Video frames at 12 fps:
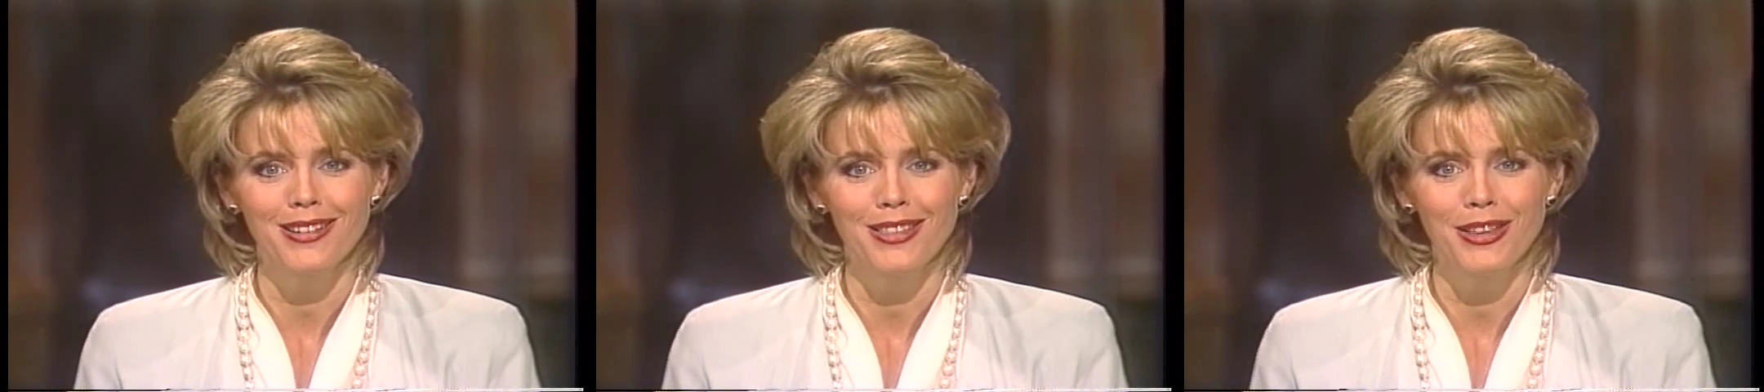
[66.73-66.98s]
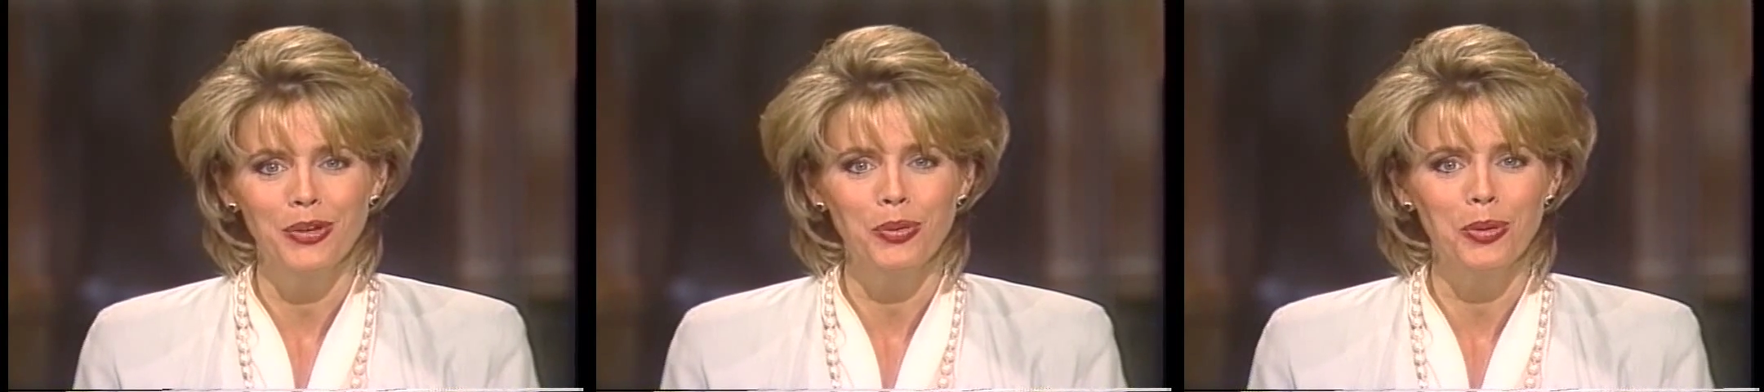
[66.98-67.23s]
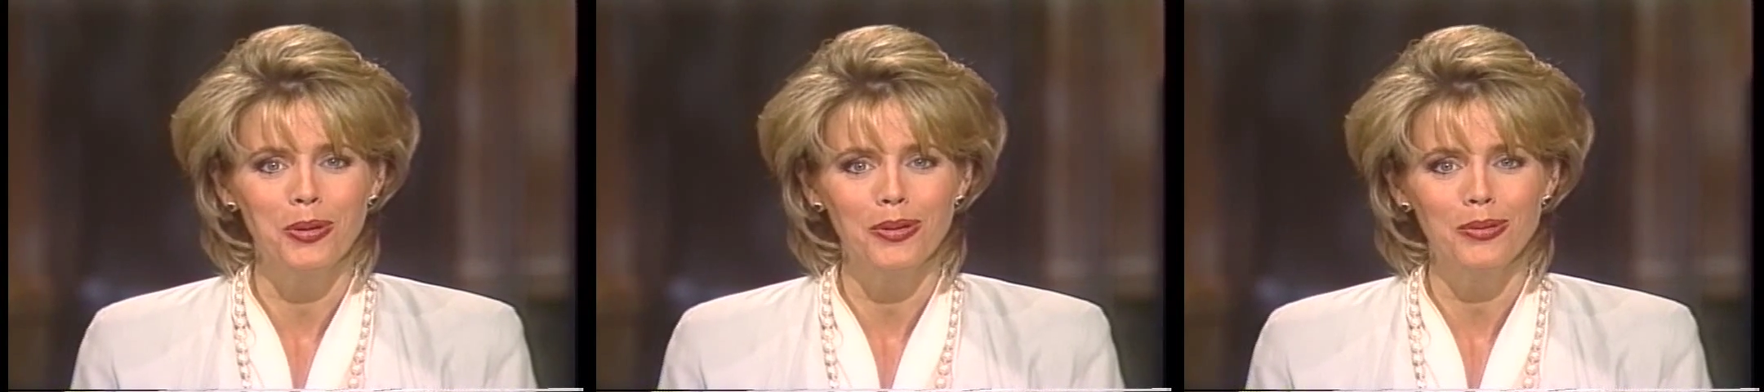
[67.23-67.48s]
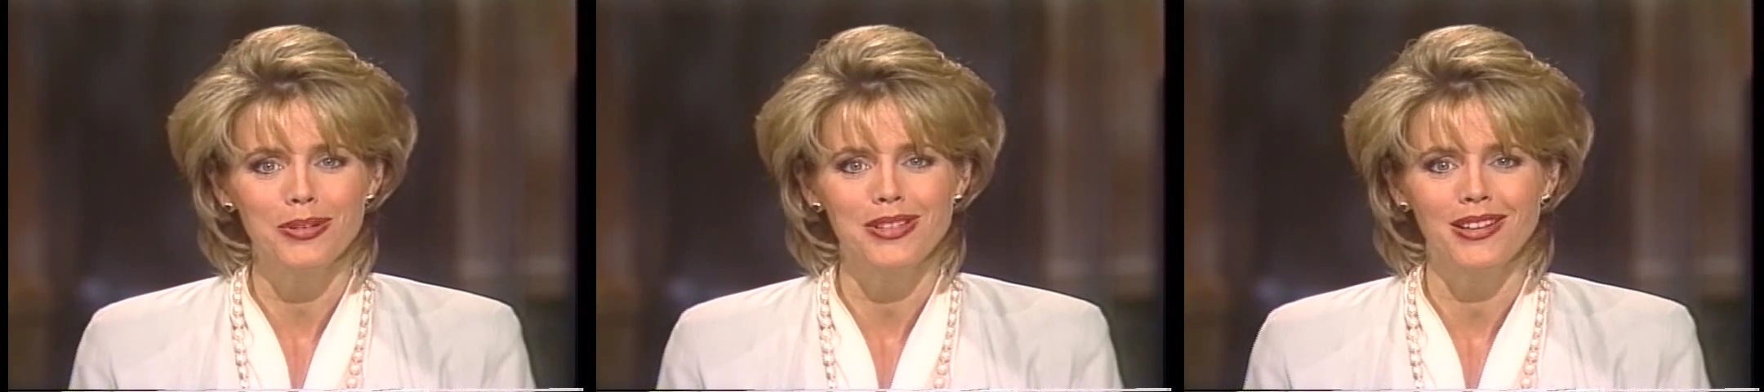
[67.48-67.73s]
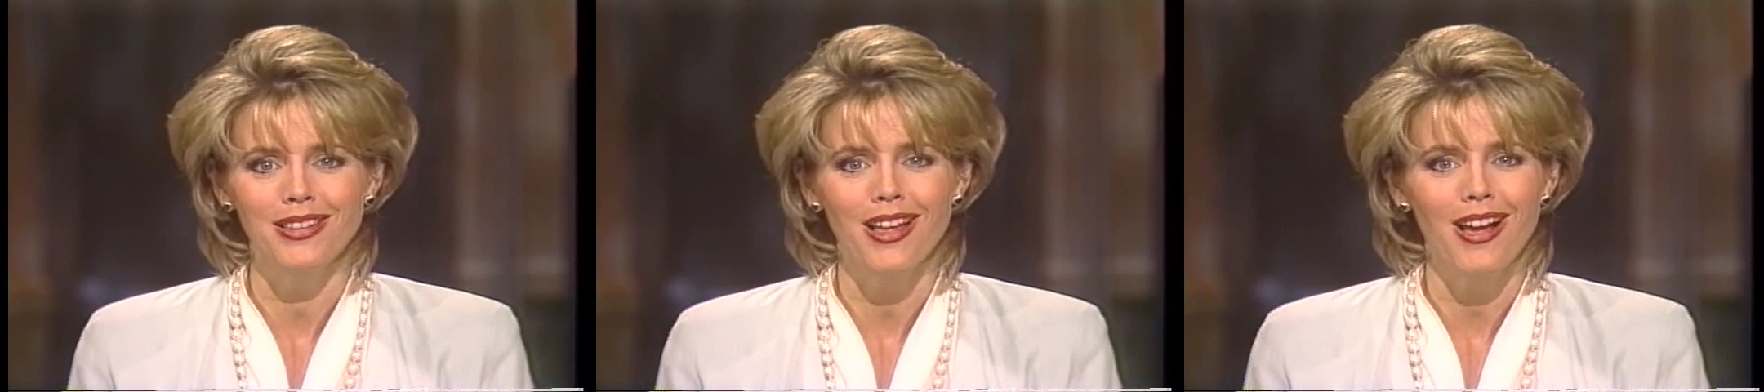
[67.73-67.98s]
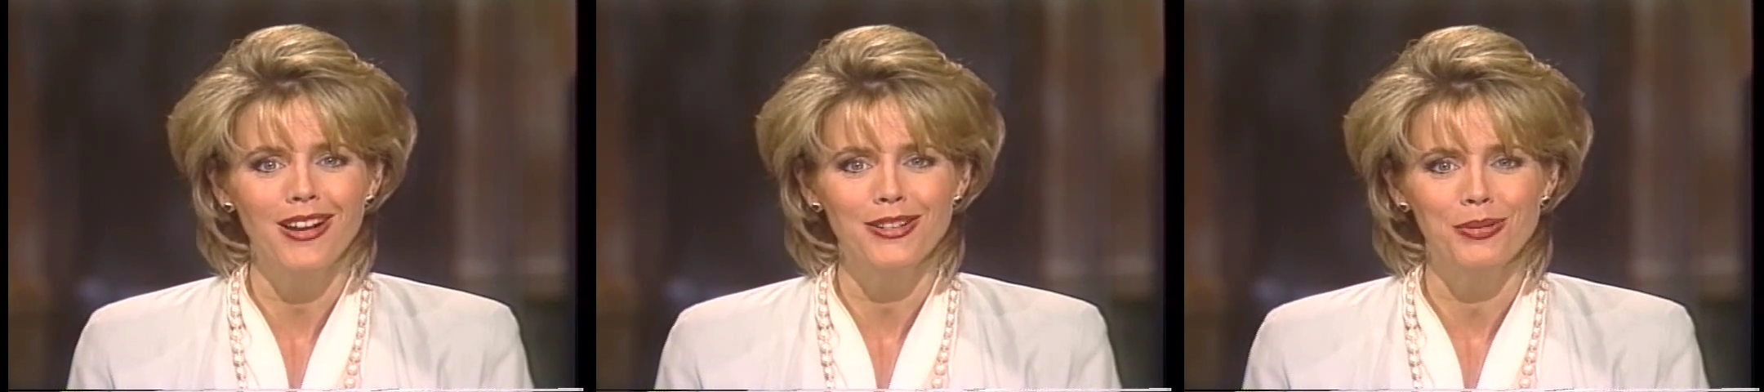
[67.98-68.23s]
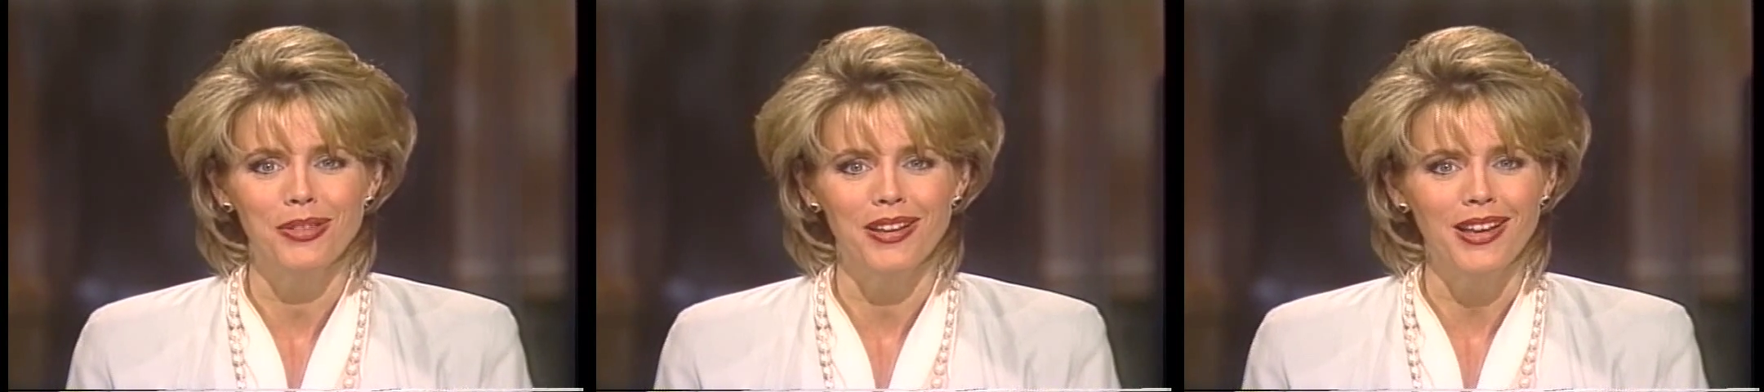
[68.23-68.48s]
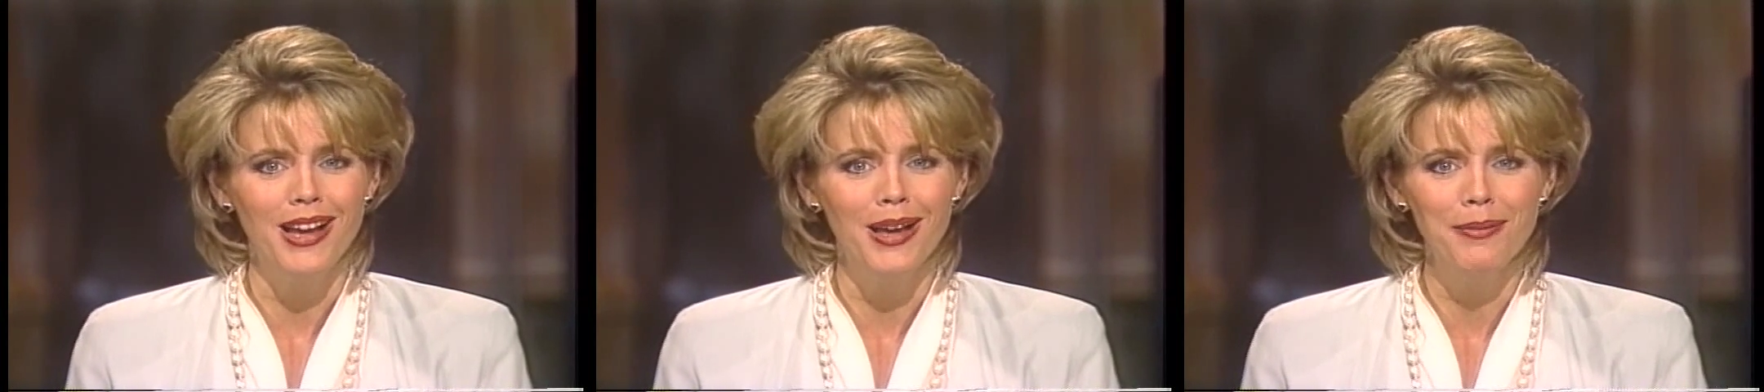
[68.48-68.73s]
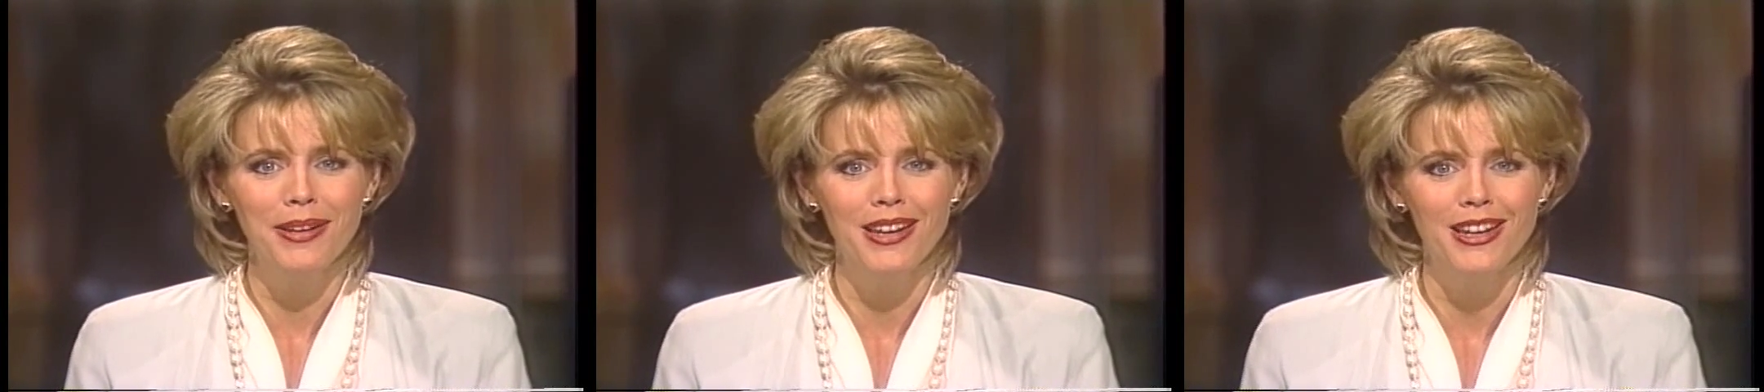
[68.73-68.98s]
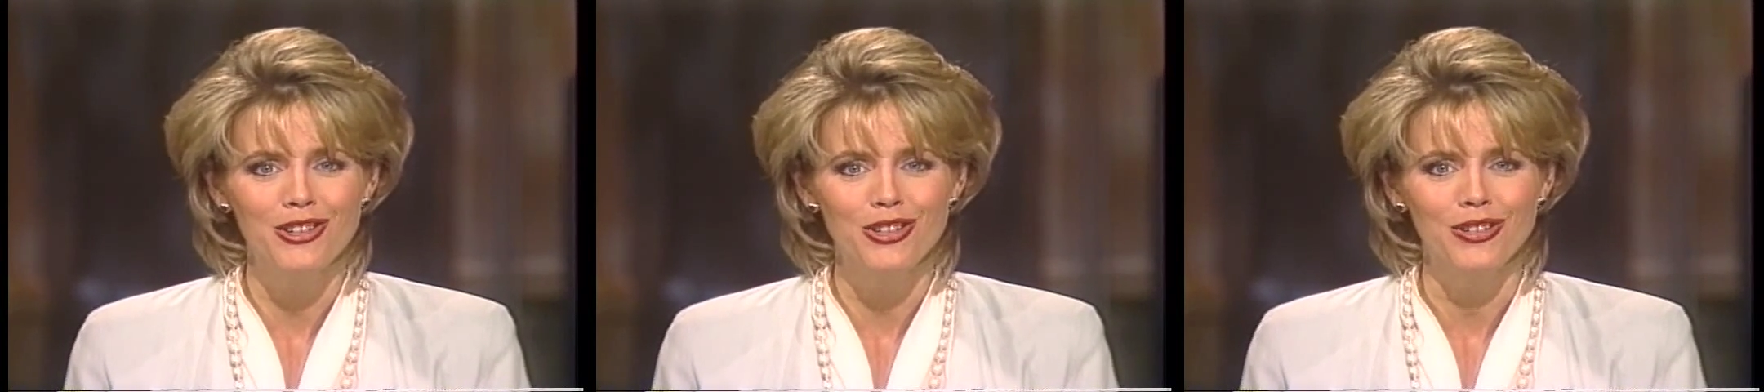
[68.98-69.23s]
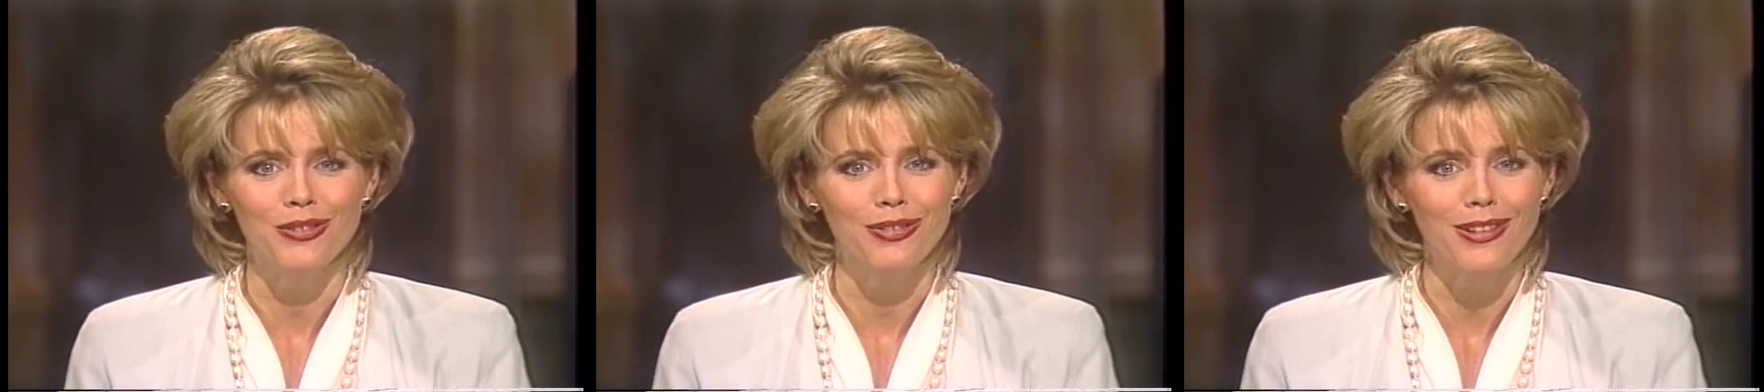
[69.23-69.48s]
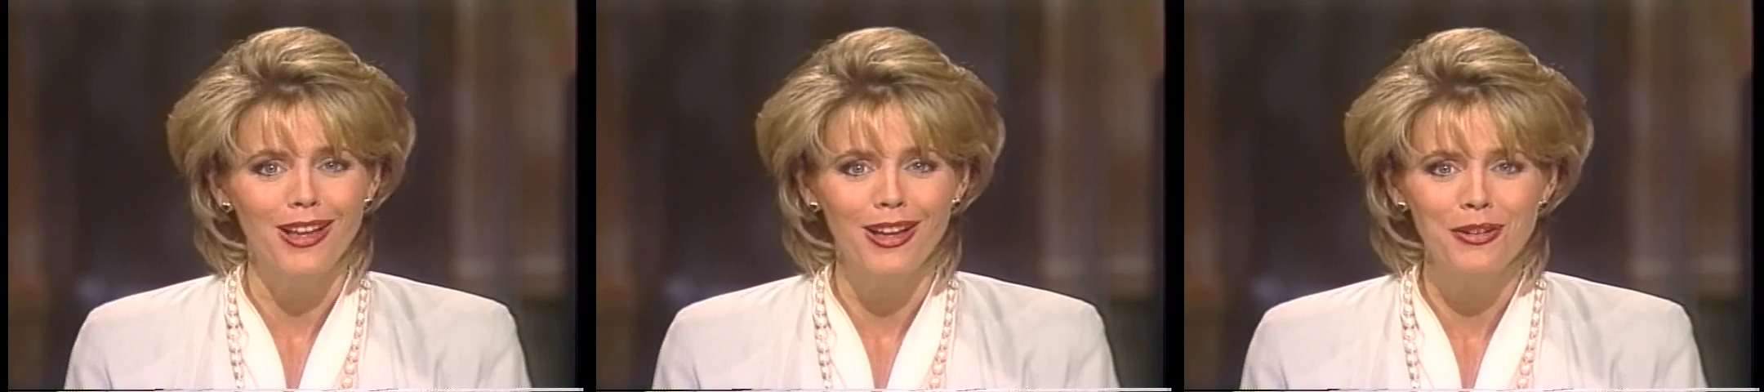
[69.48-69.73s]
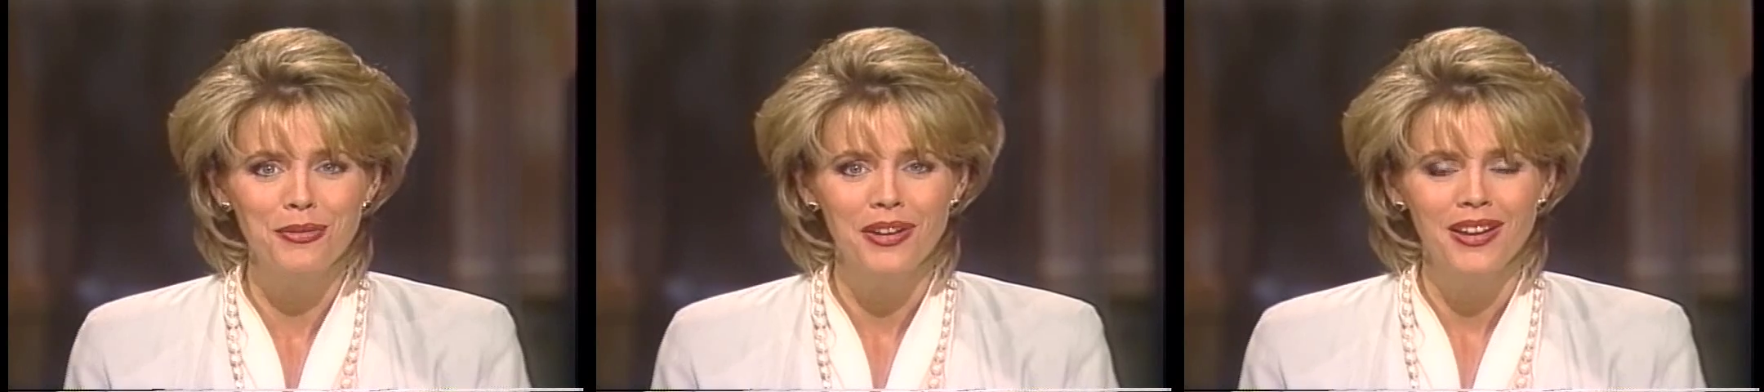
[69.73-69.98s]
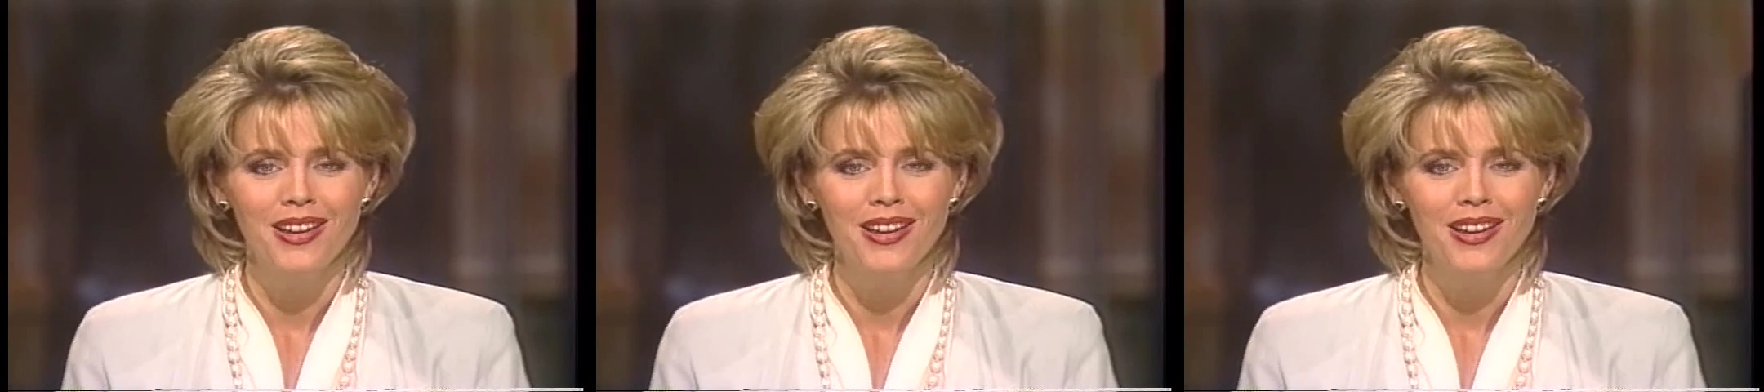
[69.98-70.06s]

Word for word: their world was unlocked with a combination of love